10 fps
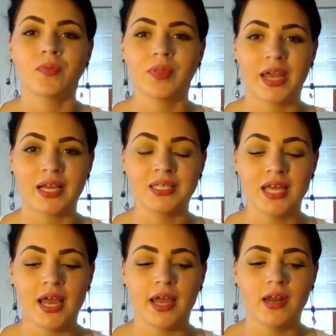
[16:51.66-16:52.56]
Like I
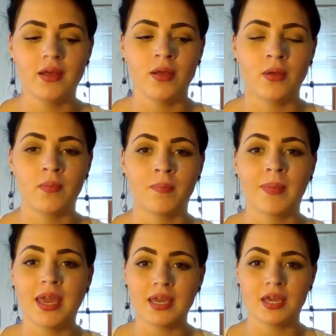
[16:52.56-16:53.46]
said,
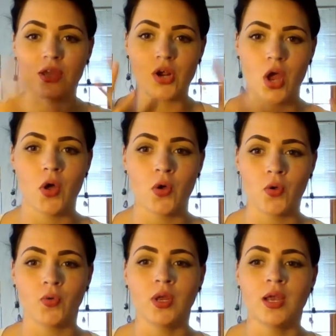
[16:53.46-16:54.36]
make it your
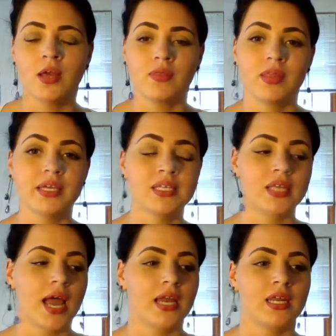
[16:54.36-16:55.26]
own. This
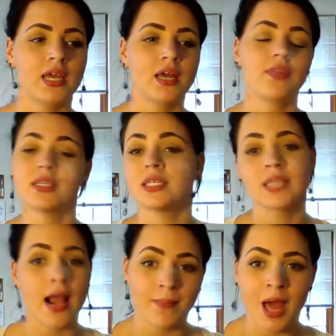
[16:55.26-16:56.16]
idea, this is
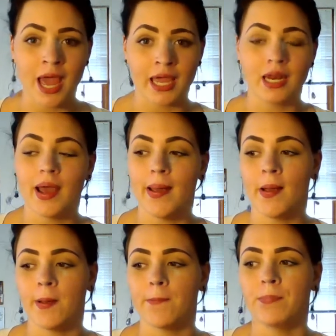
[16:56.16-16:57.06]
not mine.
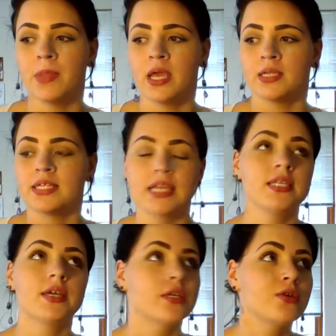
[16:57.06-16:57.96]

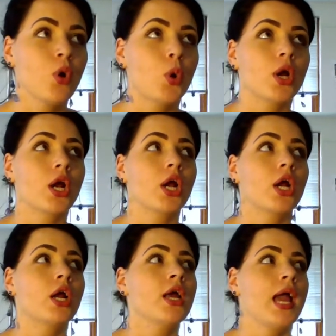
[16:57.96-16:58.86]
Daisy
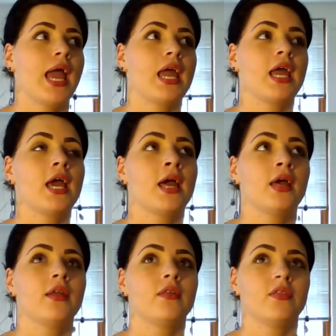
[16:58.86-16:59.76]
Couture,
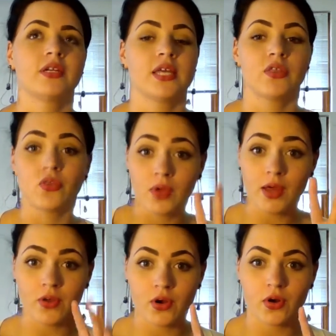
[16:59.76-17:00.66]
and there's like 3
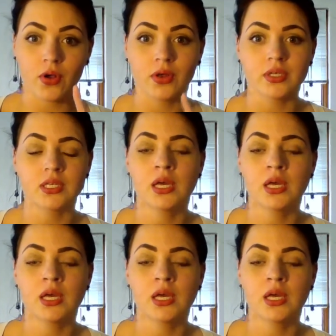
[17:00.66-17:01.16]
other girls